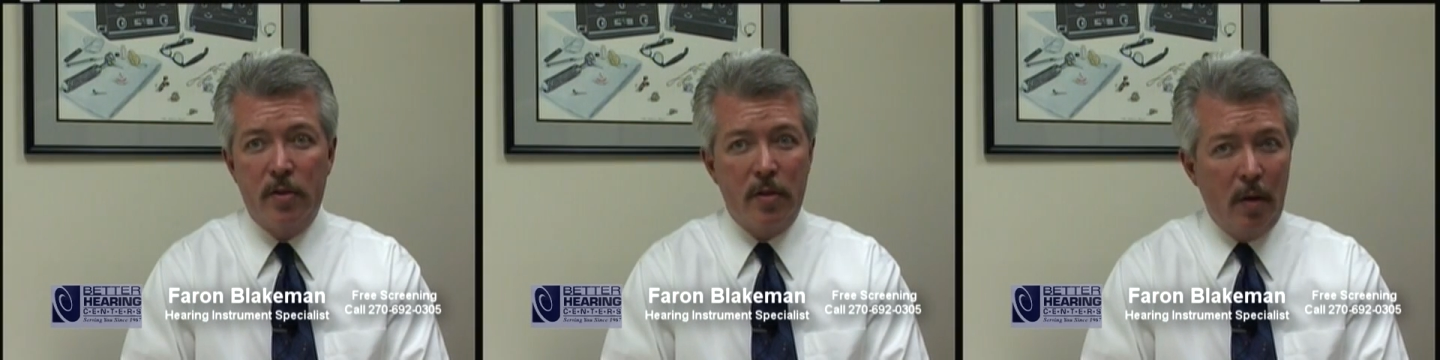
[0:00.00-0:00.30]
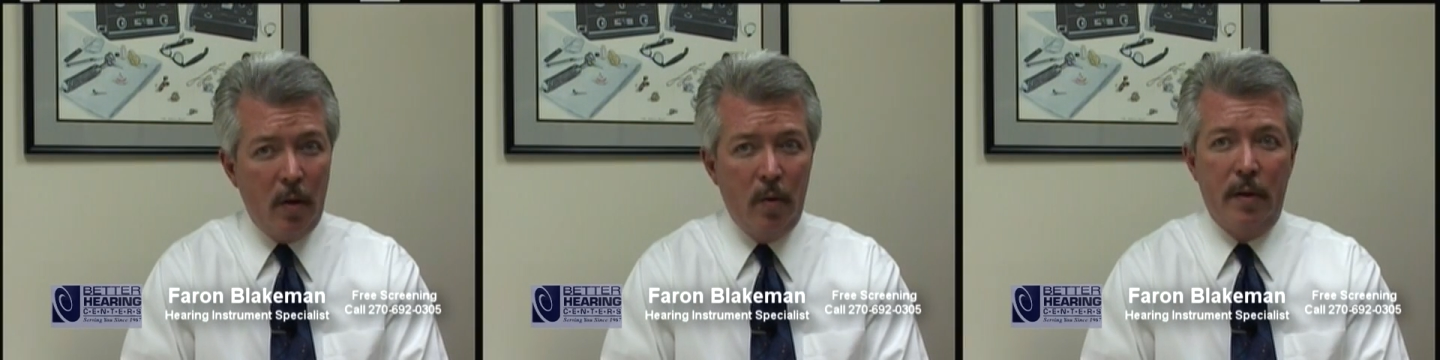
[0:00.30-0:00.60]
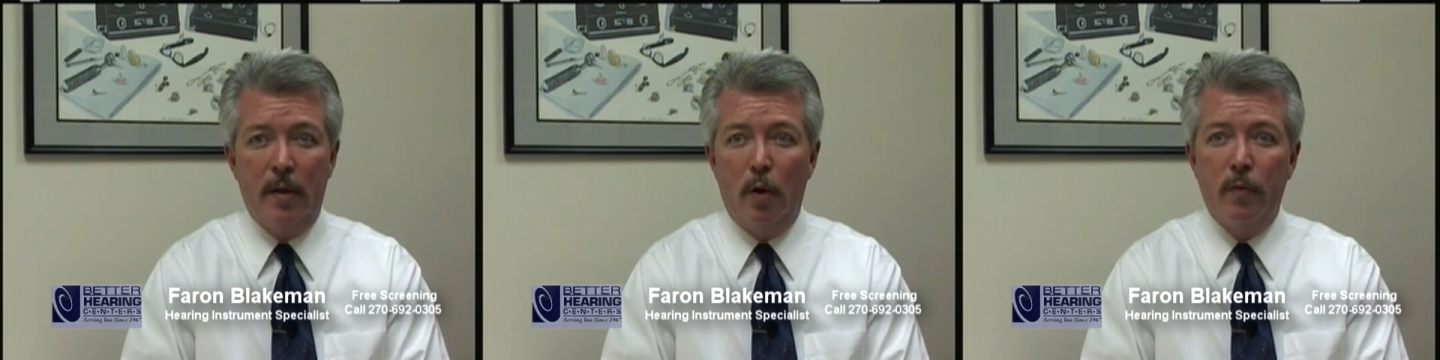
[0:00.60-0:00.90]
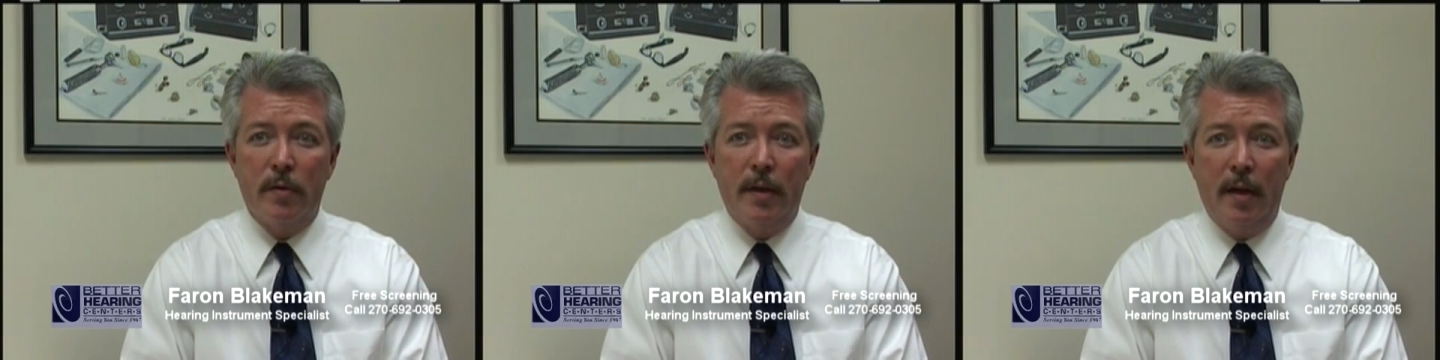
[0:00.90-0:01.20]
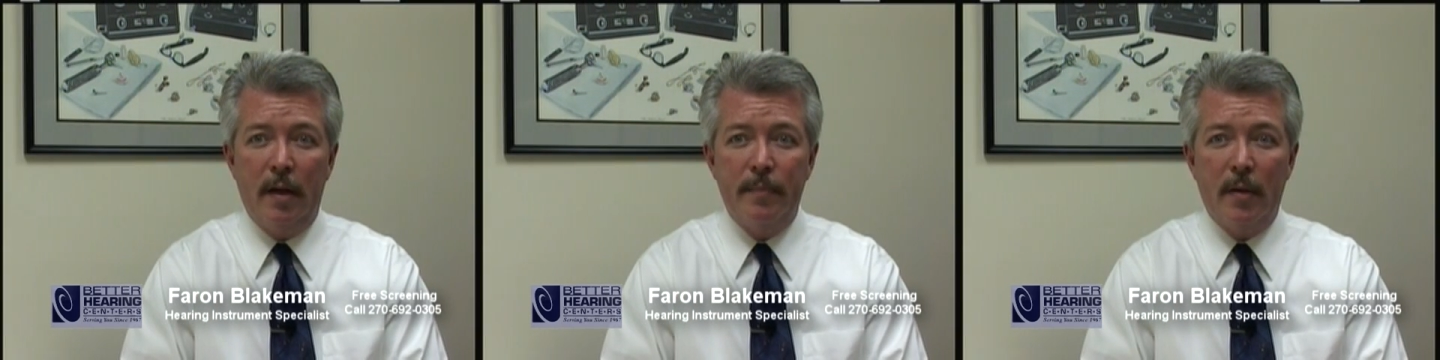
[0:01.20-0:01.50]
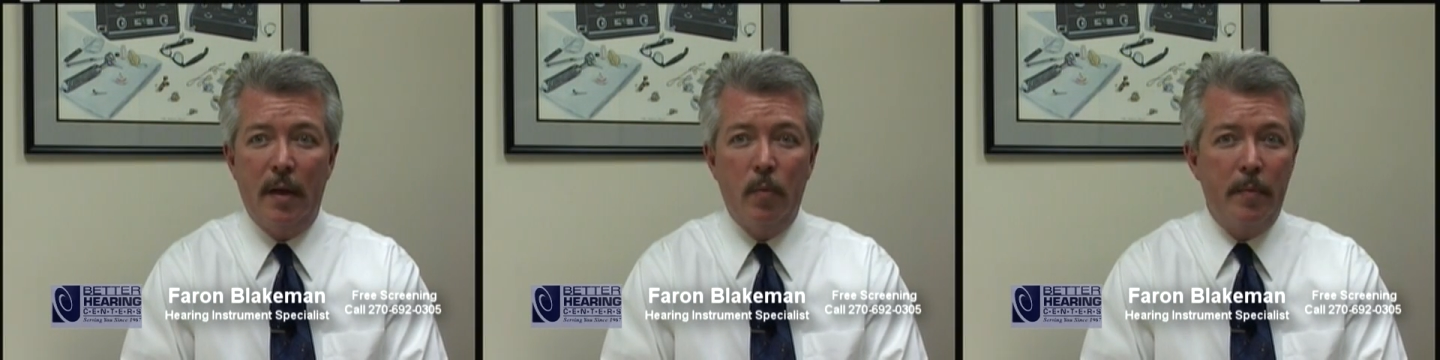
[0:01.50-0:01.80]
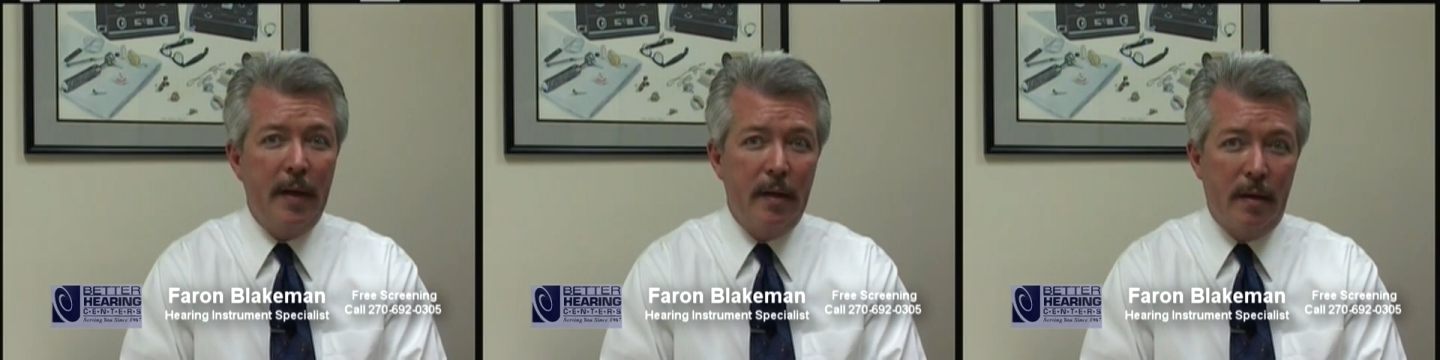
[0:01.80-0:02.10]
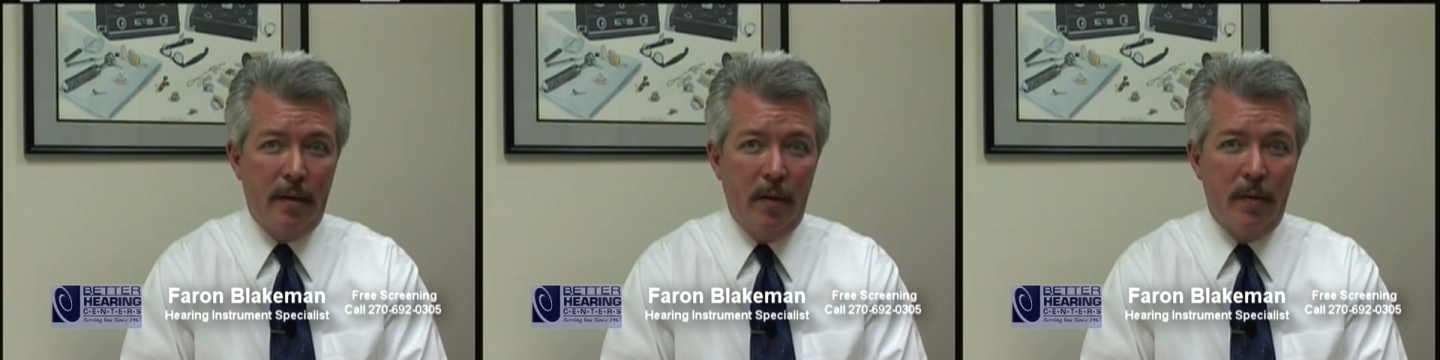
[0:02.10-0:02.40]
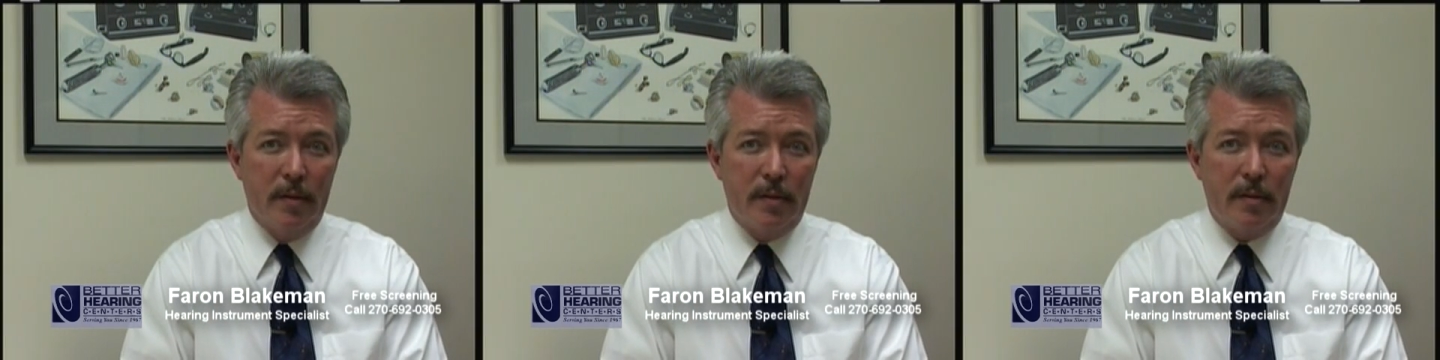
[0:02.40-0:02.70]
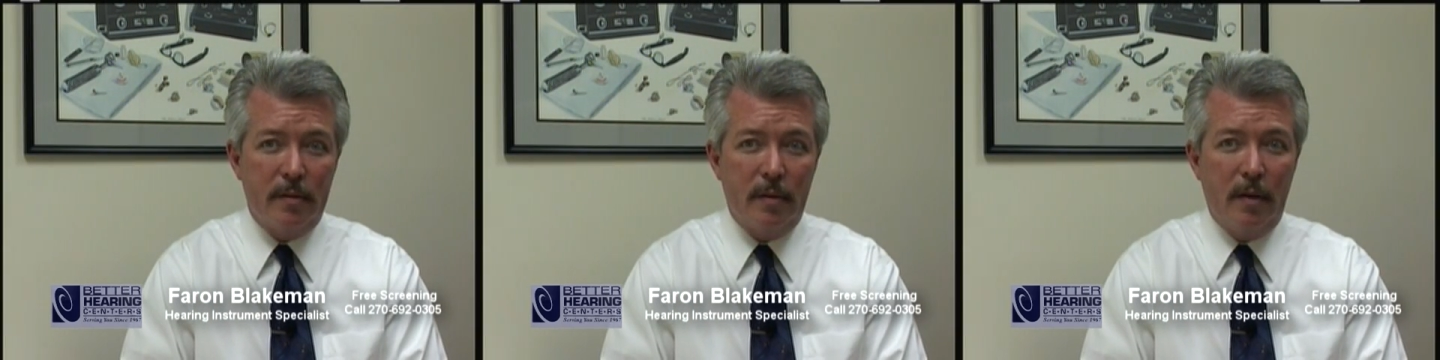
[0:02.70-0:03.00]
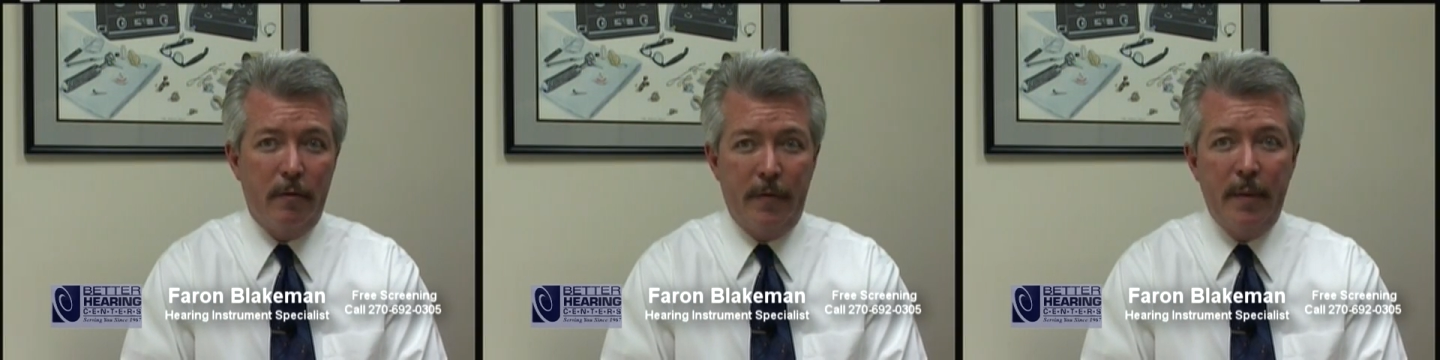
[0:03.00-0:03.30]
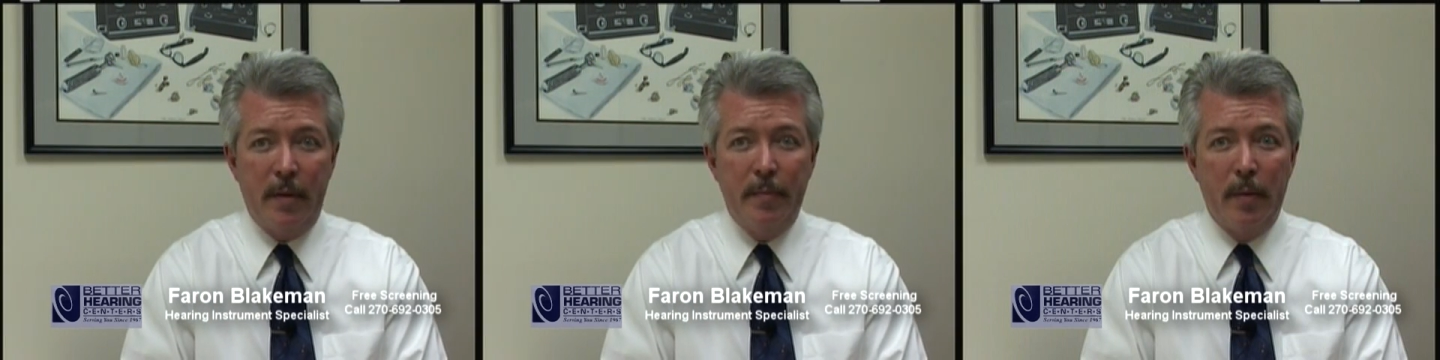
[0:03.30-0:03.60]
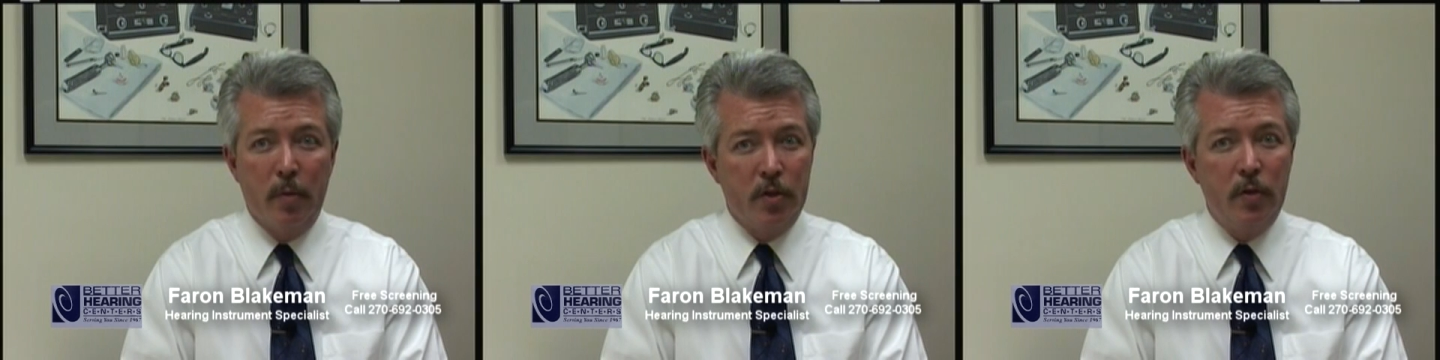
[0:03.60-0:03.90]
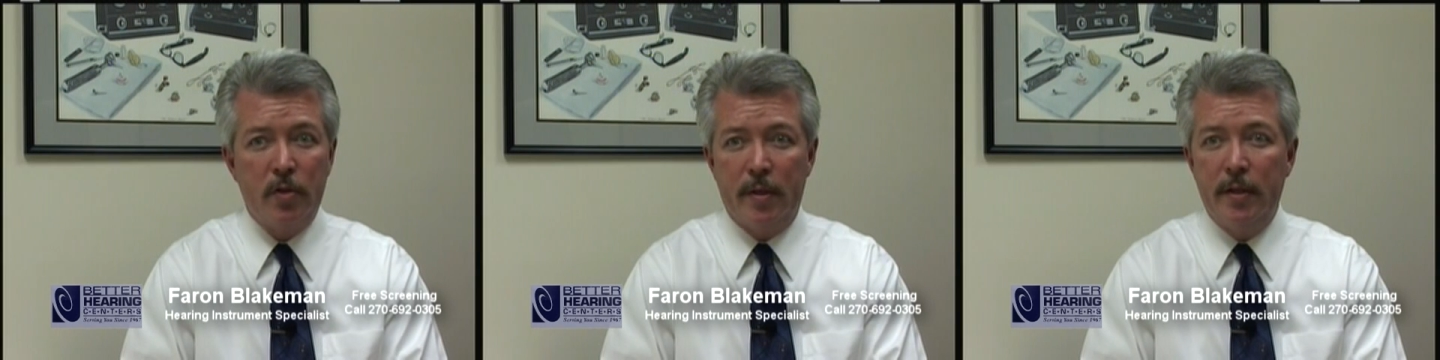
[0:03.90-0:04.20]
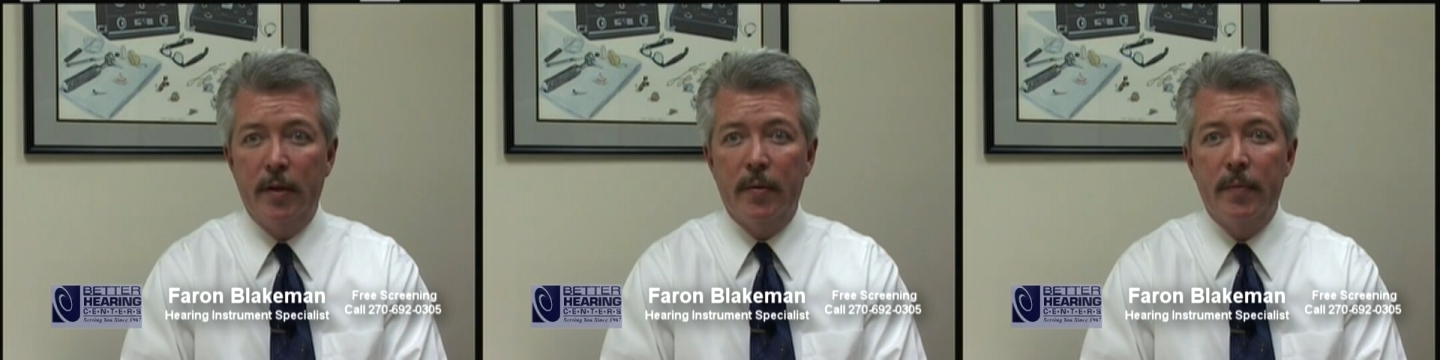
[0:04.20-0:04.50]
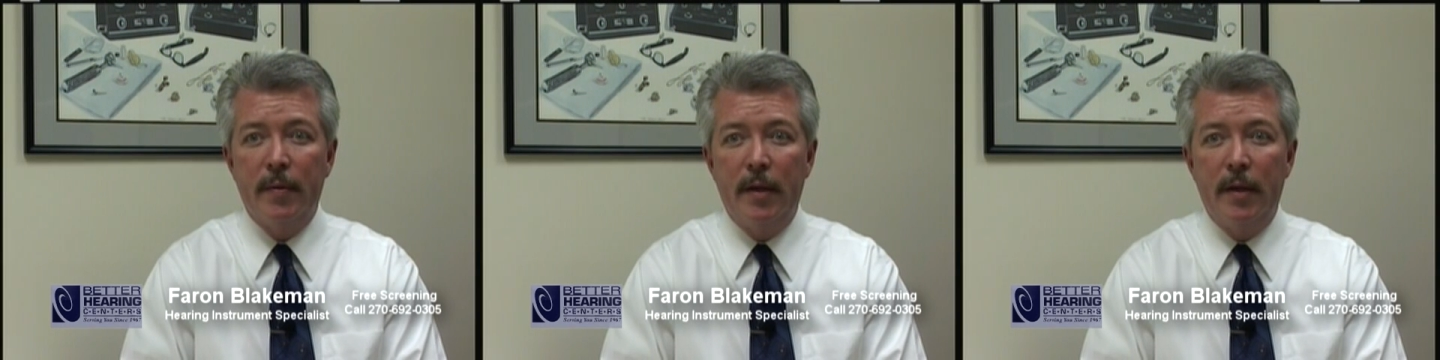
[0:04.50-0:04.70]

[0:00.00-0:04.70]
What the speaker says: slowly over time, and we may not notice, our family members usually do.